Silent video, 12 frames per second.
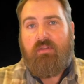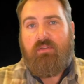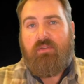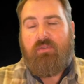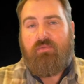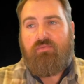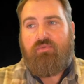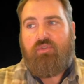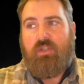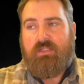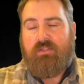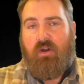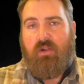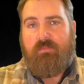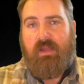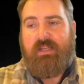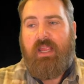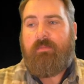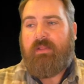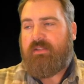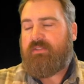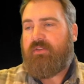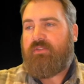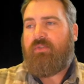you just called my name. And they
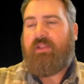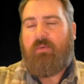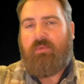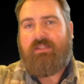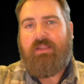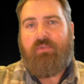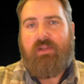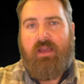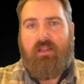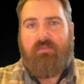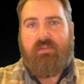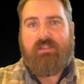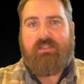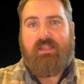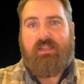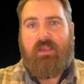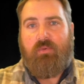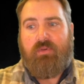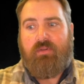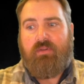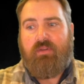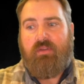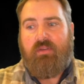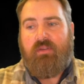started doing that with different elephants, and they were,
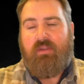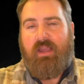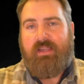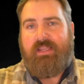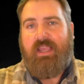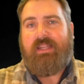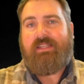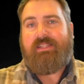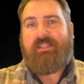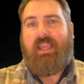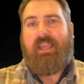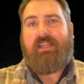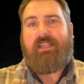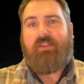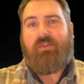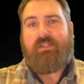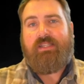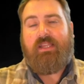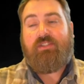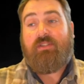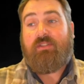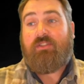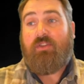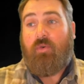again, gaining their
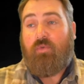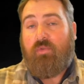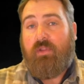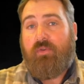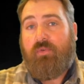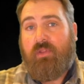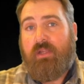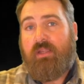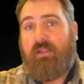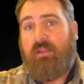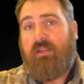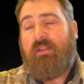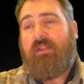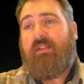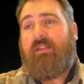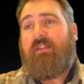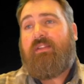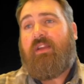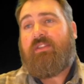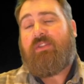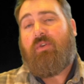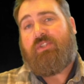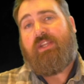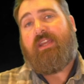attention. So literally
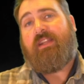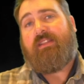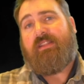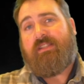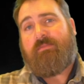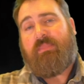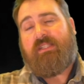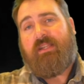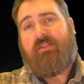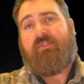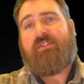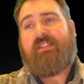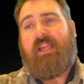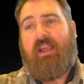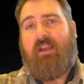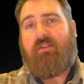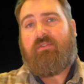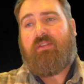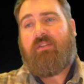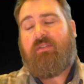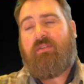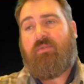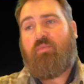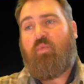associating this particular sound
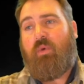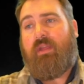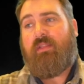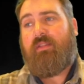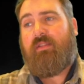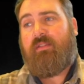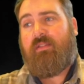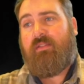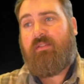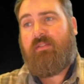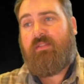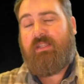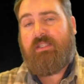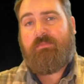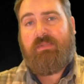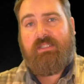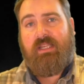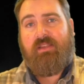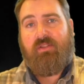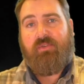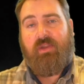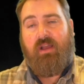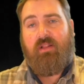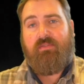with these
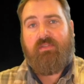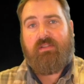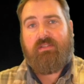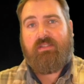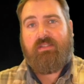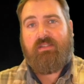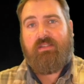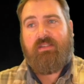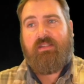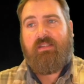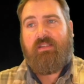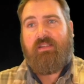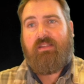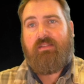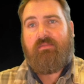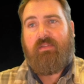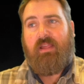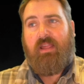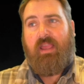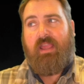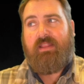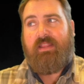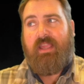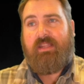particular elephants,
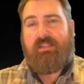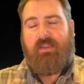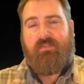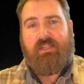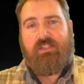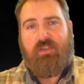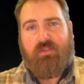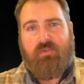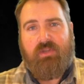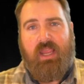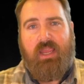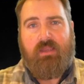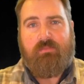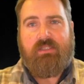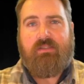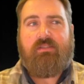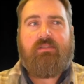and they'd given each other names.